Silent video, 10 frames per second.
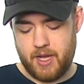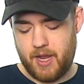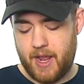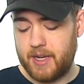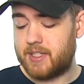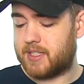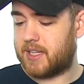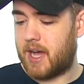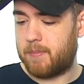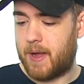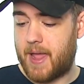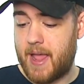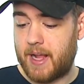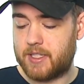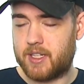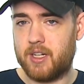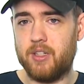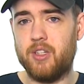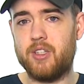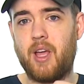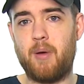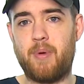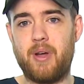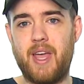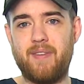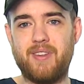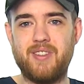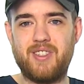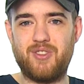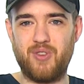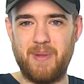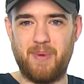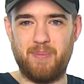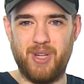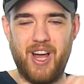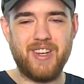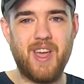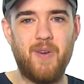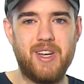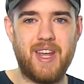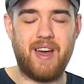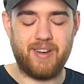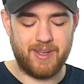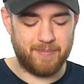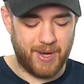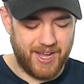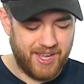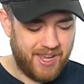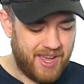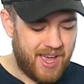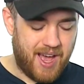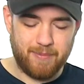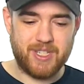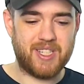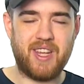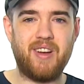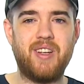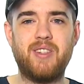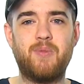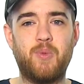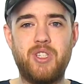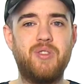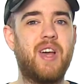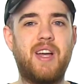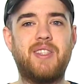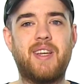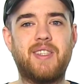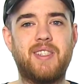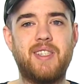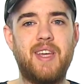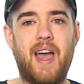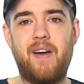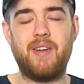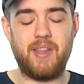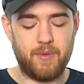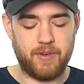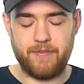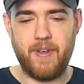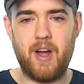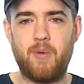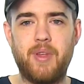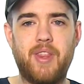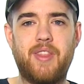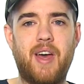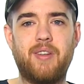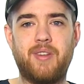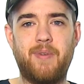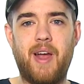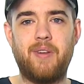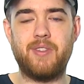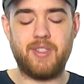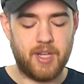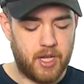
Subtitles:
I hate to see how my hand's going to look. I'll probably have a stream of blood going down it. But I'm just curious. Would you guys like to see how it would fare with 1,000 rounds?